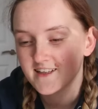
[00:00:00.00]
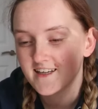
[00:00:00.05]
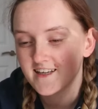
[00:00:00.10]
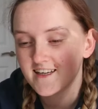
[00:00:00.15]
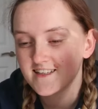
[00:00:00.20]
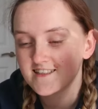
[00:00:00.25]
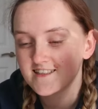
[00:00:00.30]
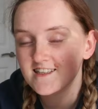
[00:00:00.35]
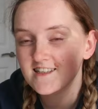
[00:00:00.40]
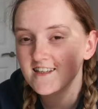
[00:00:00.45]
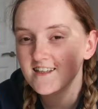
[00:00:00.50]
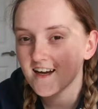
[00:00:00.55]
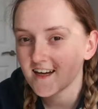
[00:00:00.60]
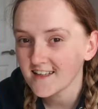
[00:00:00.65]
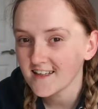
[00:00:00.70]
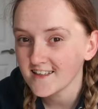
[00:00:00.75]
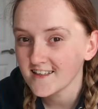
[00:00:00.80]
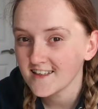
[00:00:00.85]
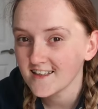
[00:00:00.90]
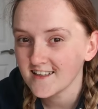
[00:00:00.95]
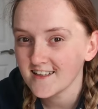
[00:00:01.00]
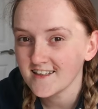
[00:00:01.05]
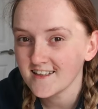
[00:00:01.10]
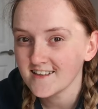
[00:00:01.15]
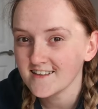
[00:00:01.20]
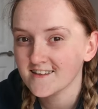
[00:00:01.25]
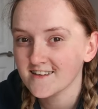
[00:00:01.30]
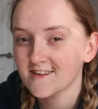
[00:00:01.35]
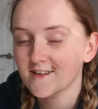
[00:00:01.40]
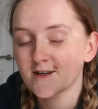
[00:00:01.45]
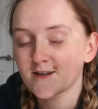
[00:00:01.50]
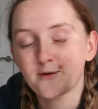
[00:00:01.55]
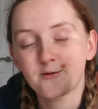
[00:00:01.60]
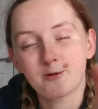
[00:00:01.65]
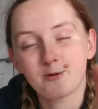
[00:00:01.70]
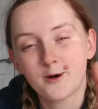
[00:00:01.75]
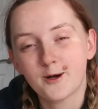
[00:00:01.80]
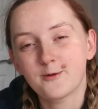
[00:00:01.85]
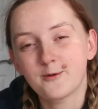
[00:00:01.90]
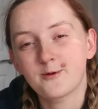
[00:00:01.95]
It's likely that it
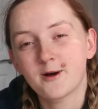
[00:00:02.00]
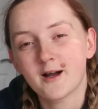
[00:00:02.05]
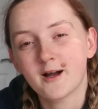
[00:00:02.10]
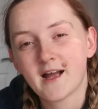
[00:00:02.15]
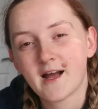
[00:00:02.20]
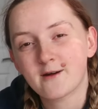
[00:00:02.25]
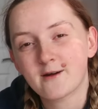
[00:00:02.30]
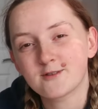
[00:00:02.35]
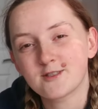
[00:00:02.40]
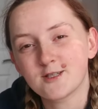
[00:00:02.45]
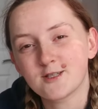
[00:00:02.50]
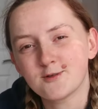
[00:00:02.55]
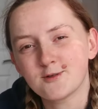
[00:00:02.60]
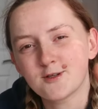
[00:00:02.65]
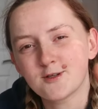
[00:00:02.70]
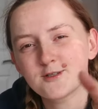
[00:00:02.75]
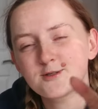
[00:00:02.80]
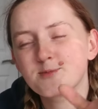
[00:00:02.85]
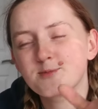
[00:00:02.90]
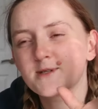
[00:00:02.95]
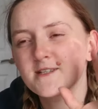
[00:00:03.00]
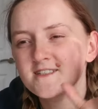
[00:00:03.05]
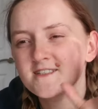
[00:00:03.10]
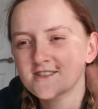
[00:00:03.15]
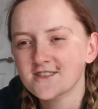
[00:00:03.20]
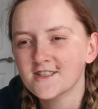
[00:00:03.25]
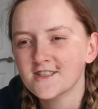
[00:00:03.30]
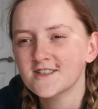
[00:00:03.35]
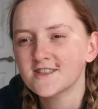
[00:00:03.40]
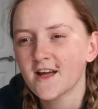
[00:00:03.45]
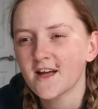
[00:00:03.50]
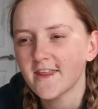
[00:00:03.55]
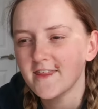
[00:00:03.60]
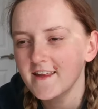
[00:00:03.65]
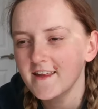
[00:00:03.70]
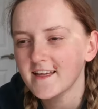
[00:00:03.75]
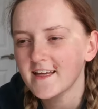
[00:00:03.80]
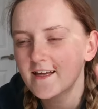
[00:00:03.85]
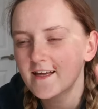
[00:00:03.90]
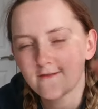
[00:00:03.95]
won't work out too good, but it's just, I
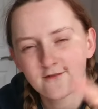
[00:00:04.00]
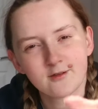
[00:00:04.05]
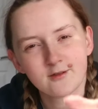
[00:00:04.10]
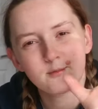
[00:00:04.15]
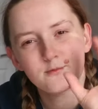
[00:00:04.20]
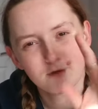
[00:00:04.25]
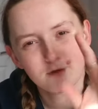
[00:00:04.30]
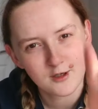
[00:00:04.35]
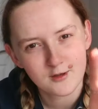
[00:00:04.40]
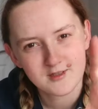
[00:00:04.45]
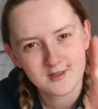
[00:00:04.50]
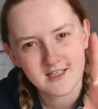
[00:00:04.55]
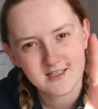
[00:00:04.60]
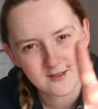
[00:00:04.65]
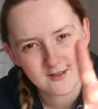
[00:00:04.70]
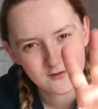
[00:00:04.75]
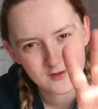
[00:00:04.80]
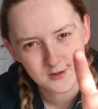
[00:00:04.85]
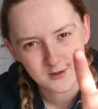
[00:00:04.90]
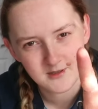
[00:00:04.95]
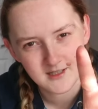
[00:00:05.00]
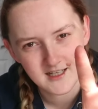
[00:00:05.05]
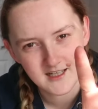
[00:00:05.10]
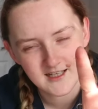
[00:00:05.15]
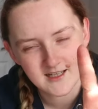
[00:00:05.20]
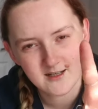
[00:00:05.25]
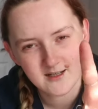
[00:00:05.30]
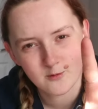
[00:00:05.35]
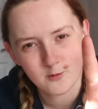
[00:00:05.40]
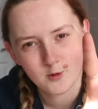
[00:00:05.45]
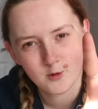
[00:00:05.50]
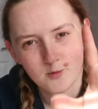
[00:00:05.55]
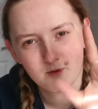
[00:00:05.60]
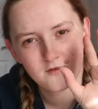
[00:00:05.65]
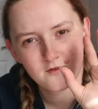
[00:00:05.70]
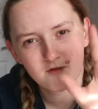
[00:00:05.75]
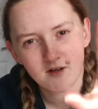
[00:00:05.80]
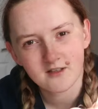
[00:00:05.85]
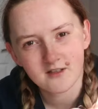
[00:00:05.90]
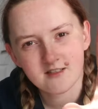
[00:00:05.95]
think even the process of doing it would be
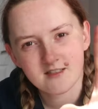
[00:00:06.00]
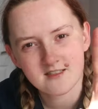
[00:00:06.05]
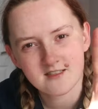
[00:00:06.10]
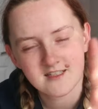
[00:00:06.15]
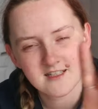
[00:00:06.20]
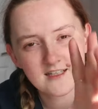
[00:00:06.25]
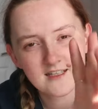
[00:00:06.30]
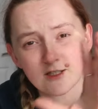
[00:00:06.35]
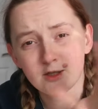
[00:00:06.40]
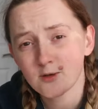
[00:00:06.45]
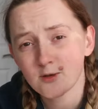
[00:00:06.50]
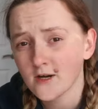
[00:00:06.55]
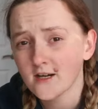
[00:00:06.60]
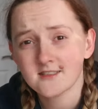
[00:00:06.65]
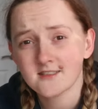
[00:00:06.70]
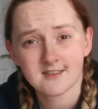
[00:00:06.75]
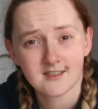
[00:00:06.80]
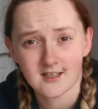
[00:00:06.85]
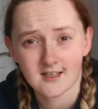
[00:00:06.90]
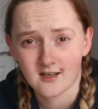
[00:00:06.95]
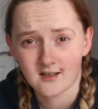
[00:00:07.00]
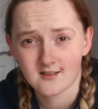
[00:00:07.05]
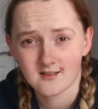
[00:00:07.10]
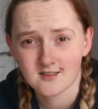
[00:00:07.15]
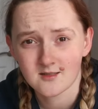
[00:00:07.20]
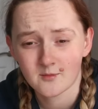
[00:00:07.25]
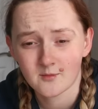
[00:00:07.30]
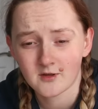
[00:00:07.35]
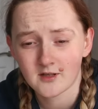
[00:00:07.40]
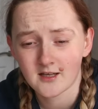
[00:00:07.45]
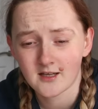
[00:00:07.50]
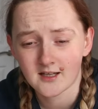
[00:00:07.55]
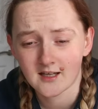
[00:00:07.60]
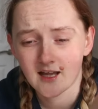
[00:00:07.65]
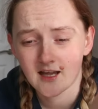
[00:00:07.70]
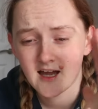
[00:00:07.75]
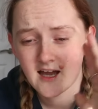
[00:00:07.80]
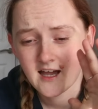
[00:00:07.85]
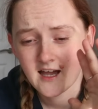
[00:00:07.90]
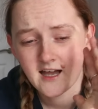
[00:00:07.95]
fun to see. You guys are going to learn something,
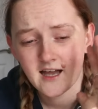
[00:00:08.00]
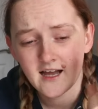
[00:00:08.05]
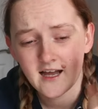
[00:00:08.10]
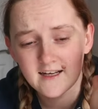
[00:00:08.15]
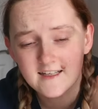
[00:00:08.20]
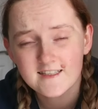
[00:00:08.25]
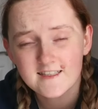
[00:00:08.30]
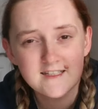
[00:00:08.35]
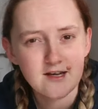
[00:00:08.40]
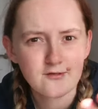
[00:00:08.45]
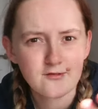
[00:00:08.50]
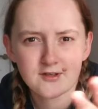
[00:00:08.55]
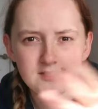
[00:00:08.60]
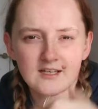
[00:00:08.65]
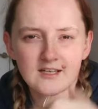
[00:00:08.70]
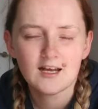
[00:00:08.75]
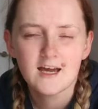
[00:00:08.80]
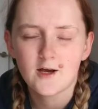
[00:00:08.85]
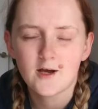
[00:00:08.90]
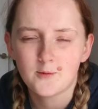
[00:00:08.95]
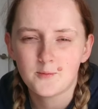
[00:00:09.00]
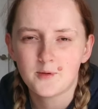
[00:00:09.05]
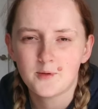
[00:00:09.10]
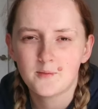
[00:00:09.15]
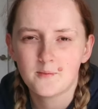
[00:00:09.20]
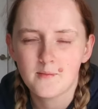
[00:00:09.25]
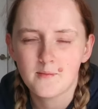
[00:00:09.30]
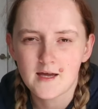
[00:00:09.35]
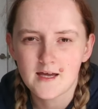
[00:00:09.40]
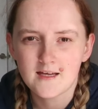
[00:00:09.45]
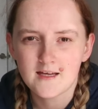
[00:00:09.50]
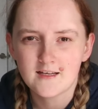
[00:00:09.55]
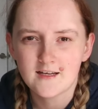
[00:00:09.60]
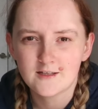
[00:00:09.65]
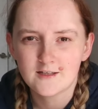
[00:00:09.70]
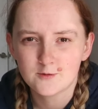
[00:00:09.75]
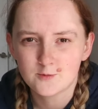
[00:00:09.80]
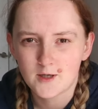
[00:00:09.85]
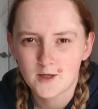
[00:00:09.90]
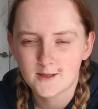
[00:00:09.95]
and it's definitely going to help me
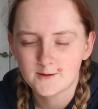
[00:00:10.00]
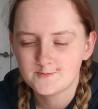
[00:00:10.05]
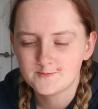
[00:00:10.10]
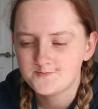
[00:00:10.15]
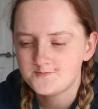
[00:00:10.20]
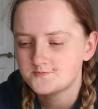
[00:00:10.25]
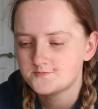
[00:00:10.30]
as well.